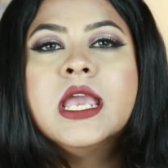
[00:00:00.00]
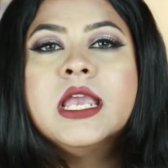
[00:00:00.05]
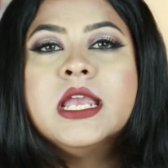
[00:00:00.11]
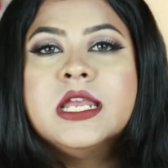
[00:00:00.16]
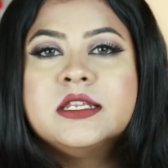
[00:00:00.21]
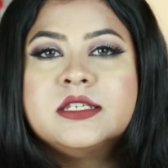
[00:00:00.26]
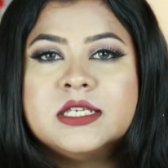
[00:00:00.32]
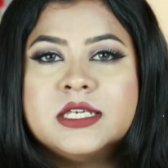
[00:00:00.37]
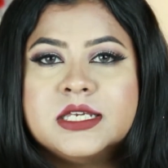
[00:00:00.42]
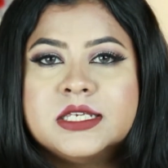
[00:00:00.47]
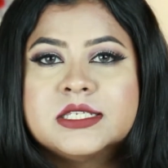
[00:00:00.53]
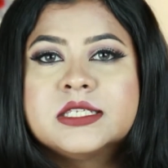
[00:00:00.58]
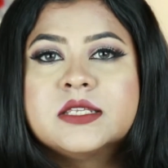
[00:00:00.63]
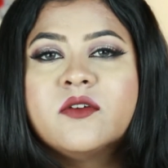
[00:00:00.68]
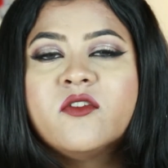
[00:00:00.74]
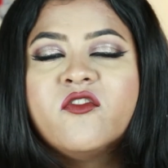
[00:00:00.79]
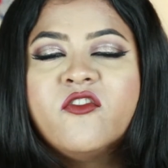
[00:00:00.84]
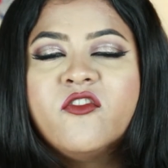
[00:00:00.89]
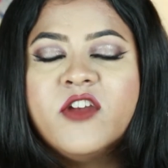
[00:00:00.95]
It is
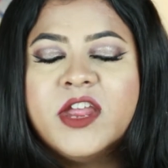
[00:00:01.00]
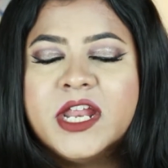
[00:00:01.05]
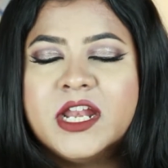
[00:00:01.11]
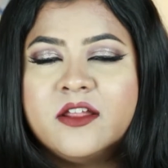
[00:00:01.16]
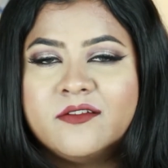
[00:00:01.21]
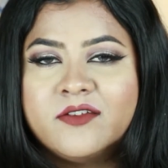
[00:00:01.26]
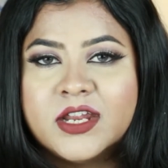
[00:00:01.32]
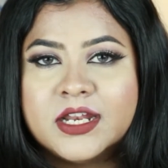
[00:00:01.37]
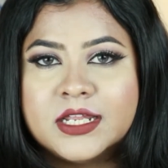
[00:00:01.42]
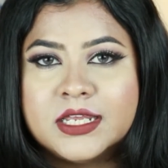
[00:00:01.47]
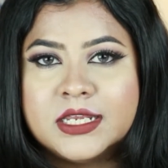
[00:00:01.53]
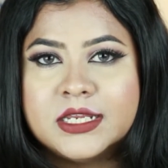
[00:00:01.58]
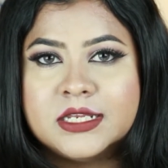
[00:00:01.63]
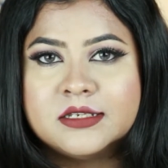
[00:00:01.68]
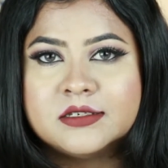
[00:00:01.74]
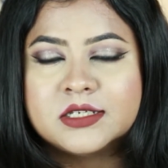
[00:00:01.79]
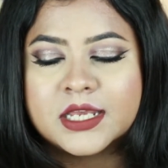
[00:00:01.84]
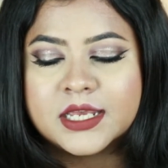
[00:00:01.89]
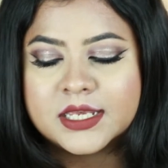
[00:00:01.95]
very, very
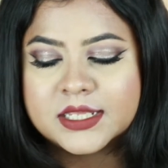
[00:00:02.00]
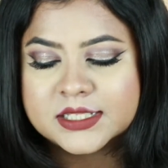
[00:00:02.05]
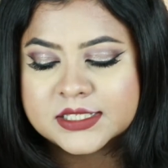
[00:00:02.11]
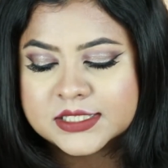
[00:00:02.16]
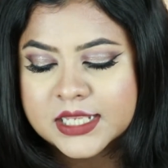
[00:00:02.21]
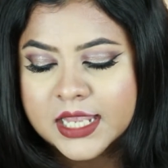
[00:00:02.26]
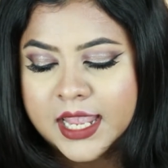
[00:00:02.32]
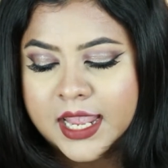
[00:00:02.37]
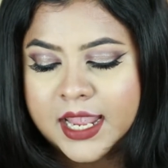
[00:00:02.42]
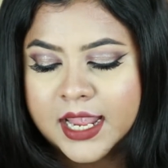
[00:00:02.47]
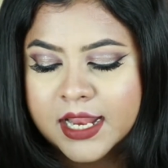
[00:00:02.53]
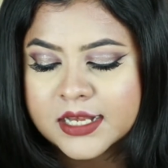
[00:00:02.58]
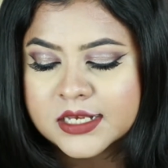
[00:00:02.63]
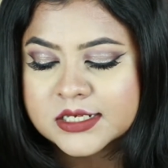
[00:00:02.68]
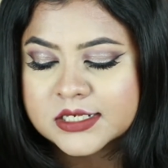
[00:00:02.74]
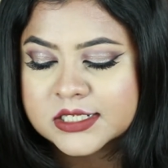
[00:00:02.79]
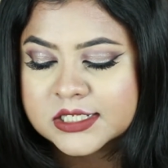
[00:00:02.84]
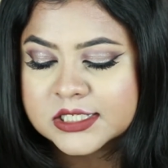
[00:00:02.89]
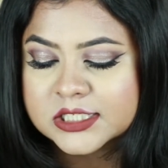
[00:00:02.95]
intense,
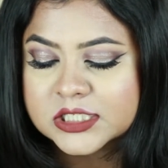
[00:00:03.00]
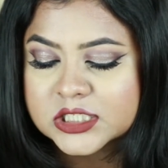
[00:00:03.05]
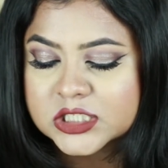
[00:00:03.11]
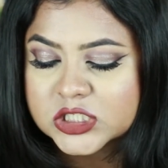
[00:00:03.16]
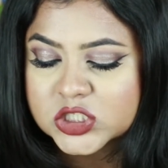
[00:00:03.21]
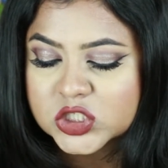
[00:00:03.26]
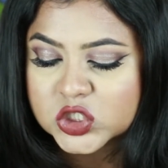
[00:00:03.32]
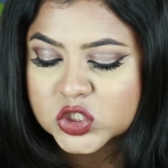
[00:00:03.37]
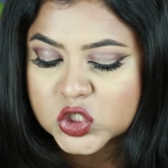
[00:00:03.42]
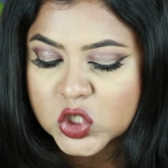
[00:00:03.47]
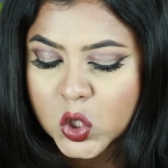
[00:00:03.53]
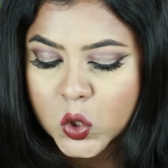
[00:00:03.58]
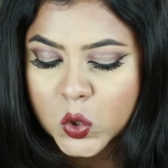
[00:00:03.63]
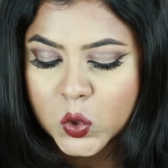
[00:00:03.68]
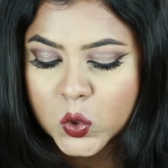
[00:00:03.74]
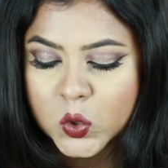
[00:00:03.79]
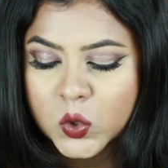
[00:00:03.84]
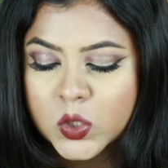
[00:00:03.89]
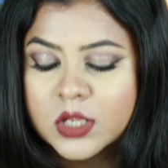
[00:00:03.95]
and
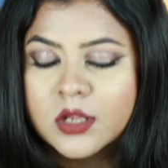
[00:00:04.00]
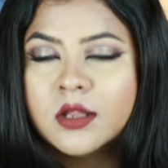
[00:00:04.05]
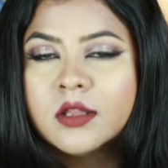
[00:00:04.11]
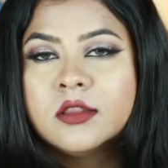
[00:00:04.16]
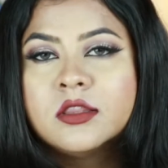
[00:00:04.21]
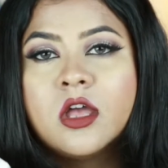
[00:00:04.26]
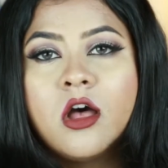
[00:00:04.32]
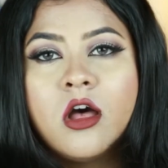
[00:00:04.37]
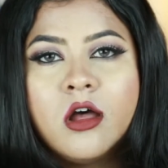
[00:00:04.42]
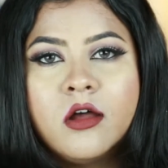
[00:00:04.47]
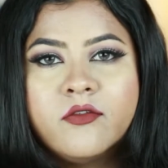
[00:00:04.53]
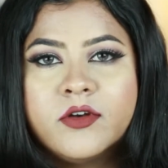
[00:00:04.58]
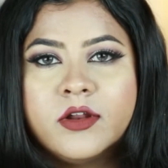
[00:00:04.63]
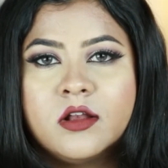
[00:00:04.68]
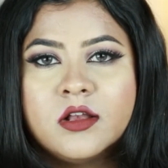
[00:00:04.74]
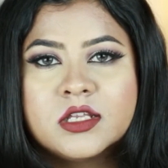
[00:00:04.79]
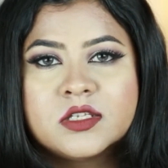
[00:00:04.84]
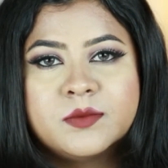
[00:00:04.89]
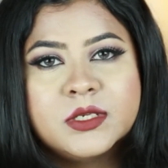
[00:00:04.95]
so the
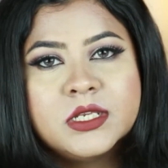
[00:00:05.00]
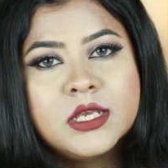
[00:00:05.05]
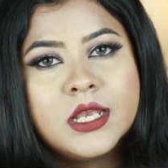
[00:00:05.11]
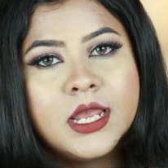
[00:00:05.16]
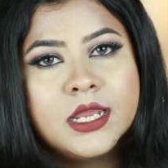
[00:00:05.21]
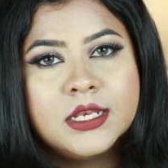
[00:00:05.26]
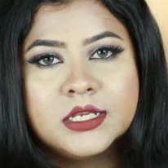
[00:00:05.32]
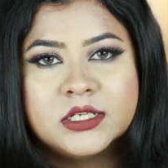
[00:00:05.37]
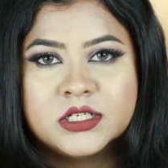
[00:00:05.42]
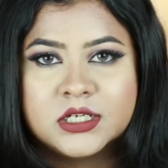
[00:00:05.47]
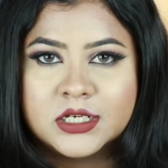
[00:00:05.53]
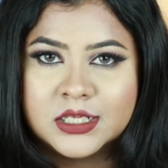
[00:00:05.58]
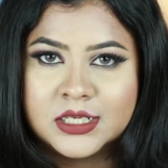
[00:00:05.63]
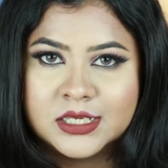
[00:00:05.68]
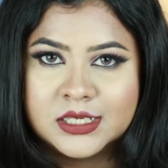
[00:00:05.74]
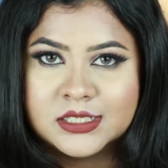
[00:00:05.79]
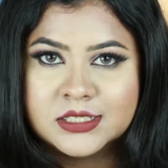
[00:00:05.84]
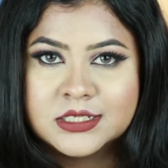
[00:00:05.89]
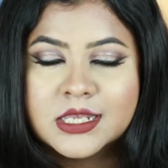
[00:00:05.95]
OFRA cosmetic
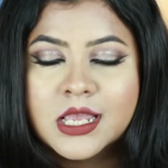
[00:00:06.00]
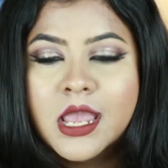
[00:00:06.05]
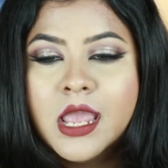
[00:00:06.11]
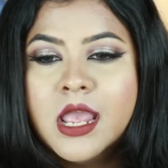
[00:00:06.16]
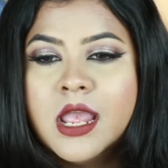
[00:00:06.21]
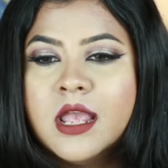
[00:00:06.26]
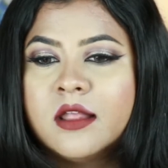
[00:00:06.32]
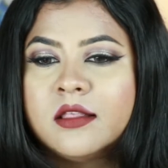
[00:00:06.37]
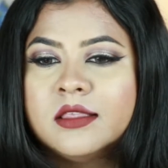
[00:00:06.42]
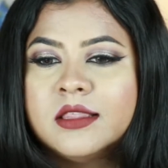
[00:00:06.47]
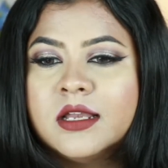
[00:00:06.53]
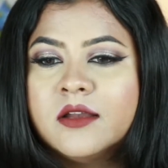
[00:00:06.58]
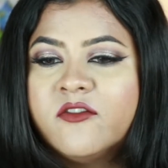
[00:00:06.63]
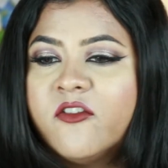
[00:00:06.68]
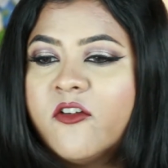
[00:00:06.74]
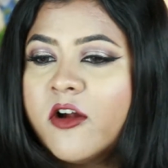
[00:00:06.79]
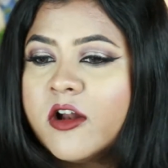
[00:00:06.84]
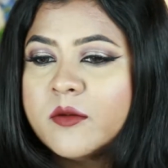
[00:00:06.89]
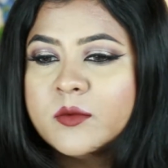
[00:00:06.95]
highlighter is. The
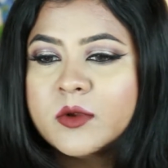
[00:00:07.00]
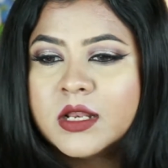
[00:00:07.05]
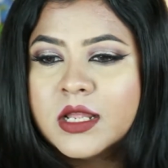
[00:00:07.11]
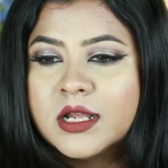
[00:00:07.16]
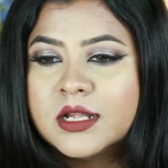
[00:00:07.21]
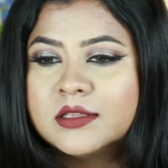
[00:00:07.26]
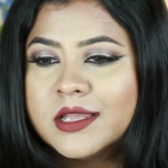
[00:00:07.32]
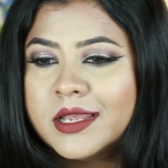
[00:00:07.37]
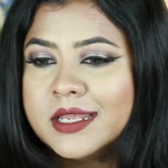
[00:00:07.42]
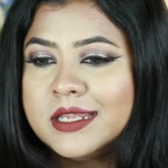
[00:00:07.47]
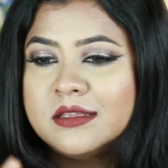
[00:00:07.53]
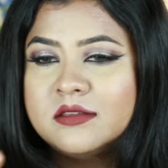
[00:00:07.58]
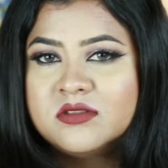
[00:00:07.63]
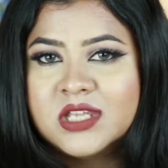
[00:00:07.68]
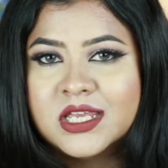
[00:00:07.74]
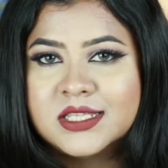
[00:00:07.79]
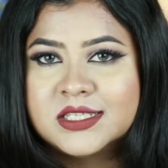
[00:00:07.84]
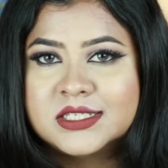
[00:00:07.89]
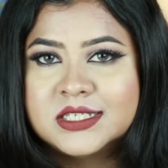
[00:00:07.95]
formula, the
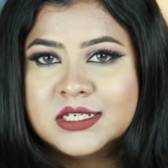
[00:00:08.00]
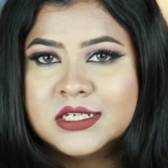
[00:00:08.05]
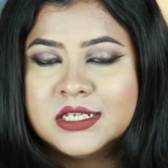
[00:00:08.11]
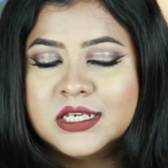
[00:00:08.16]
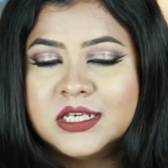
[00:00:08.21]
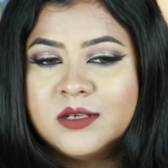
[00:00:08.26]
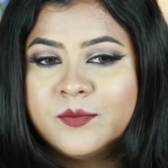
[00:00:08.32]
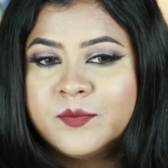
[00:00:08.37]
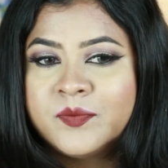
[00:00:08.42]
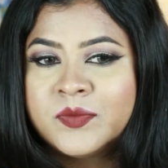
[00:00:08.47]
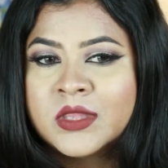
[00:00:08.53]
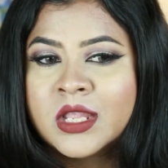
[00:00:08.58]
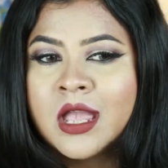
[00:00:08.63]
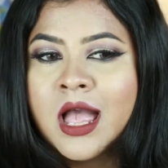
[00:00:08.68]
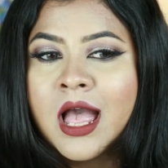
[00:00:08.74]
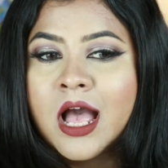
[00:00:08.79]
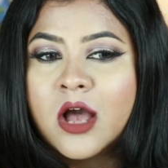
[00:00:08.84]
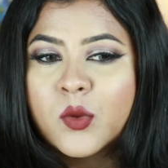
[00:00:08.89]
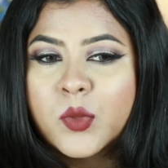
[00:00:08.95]
intensity,
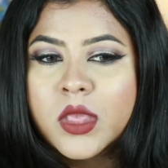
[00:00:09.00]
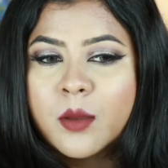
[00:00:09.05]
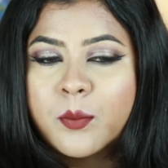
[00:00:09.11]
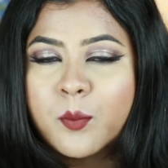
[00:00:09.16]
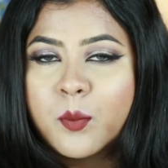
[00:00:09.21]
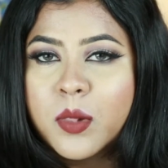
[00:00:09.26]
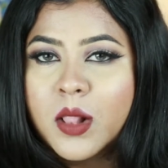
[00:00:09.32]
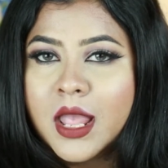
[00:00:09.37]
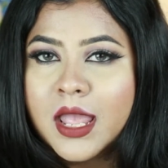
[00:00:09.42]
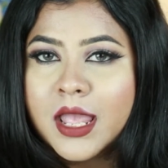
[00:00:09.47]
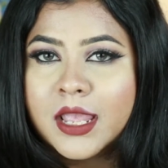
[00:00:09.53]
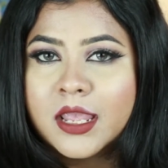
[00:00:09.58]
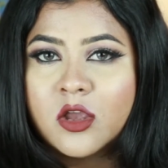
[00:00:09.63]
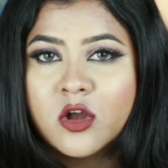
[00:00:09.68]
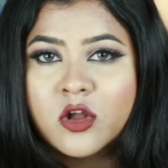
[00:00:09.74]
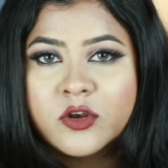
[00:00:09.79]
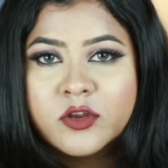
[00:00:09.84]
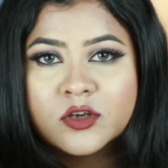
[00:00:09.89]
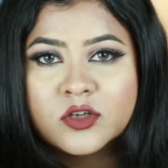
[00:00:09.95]
how they apply
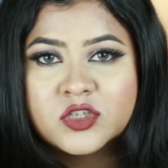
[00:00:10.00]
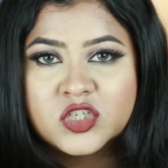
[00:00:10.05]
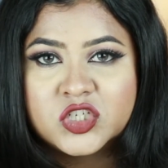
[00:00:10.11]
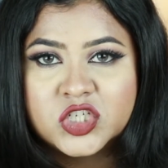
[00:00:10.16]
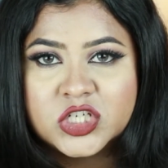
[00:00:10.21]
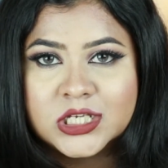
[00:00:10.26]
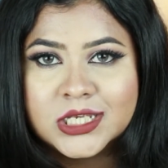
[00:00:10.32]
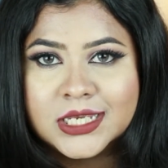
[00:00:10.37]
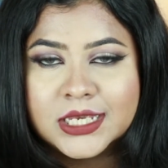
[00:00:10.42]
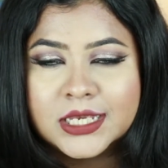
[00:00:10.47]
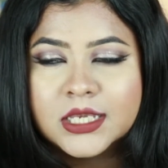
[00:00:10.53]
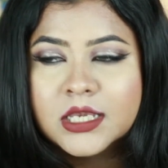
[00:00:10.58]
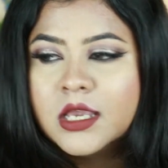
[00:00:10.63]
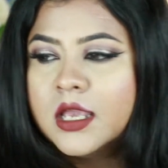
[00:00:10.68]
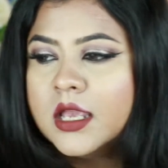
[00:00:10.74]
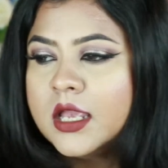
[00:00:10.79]
on your cheek,